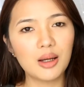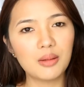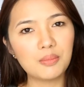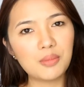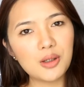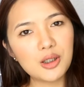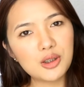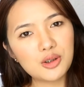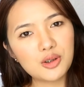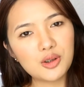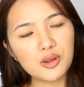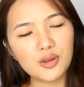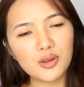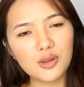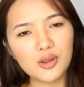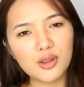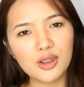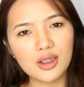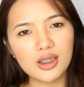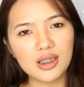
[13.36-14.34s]

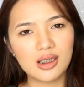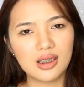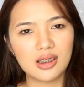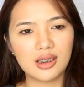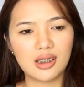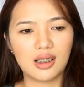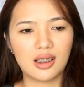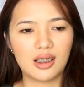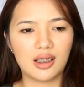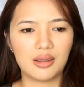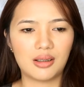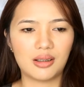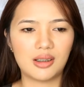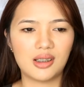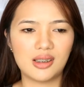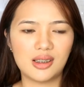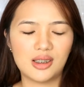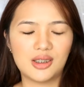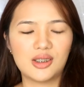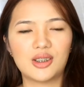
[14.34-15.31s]
pictures sa
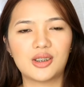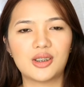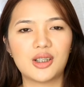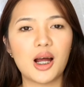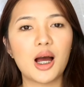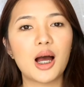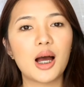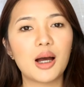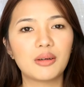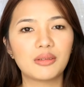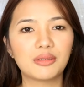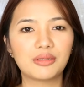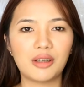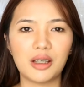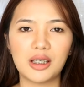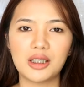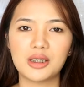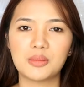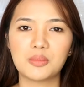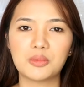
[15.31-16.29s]
Instagram,
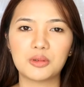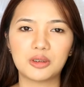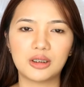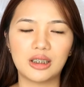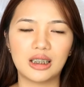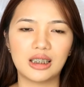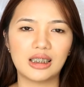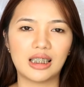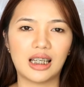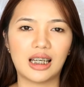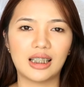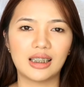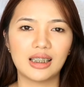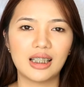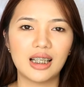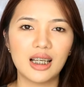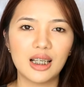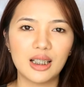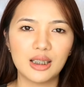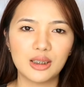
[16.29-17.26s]
Facebook, ganyan.
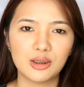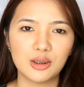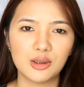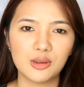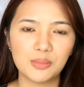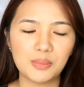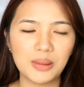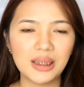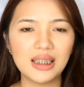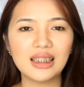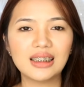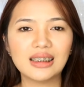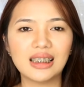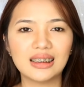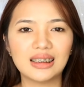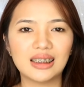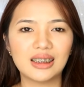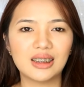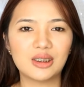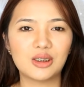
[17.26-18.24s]
So may
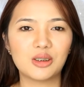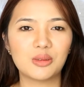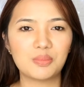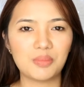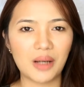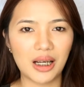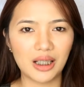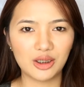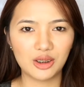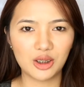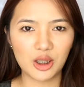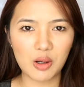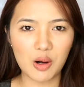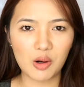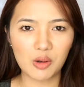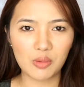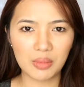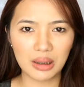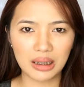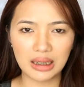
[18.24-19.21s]
nagtatanong paano daw
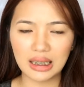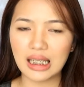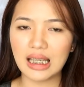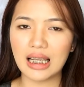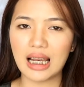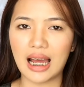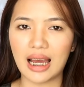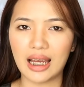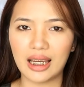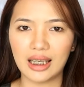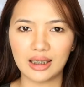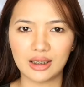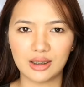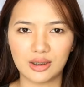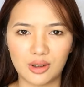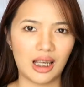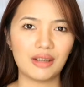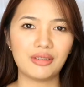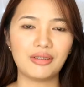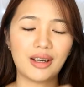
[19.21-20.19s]
ako magkilay.
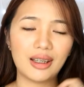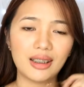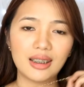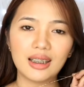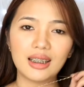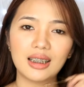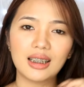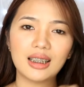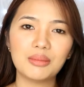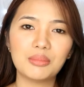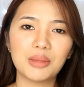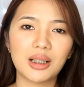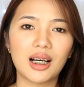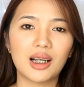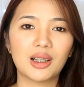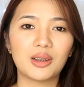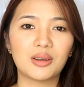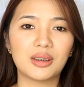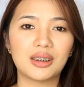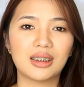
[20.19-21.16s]
So finally,
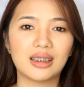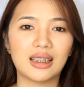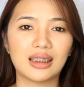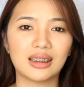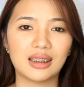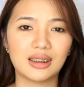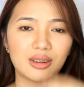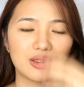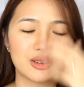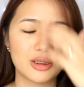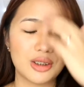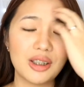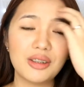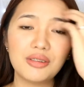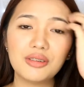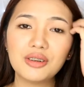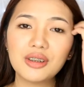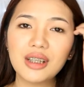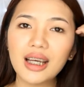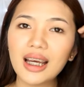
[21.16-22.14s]
magagawa na natin to. So if
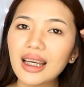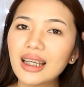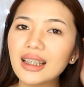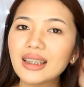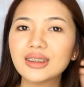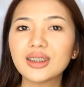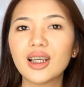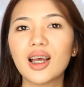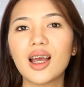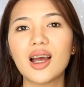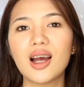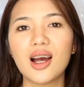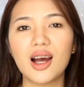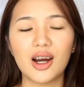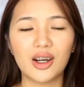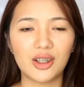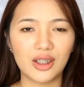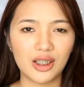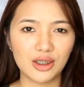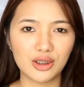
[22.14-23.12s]
you guys
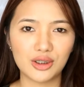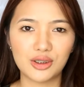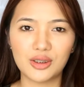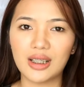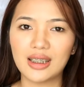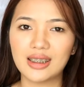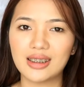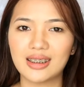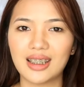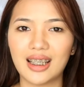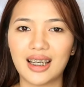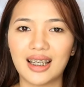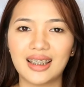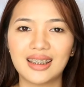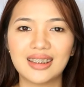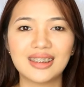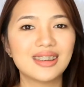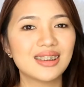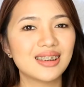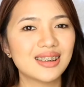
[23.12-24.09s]
are
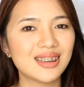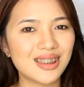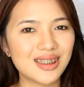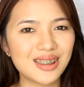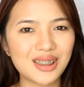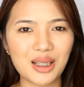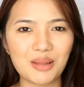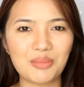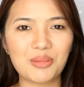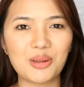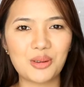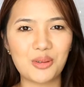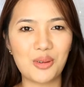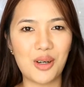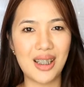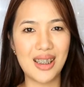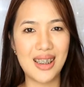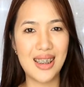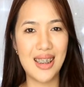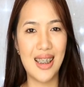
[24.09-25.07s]
interested, just keep on
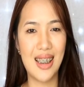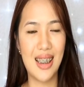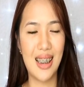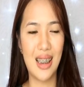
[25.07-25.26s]
watching.